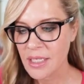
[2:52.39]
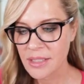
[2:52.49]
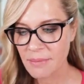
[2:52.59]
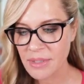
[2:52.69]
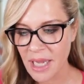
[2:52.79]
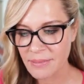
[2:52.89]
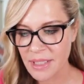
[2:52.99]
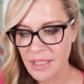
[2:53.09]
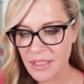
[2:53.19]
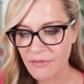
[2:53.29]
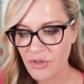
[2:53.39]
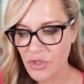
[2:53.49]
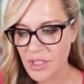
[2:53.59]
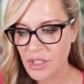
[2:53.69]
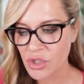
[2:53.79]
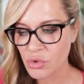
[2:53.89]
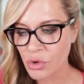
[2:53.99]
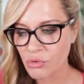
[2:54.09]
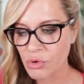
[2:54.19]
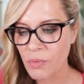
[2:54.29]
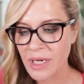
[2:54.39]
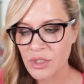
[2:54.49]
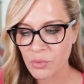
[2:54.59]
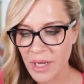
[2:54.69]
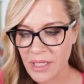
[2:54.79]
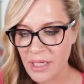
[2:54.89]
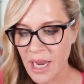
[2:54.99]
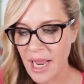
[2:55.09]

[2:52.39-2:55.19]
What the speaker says: Sometimes it is confusing to sort through what is written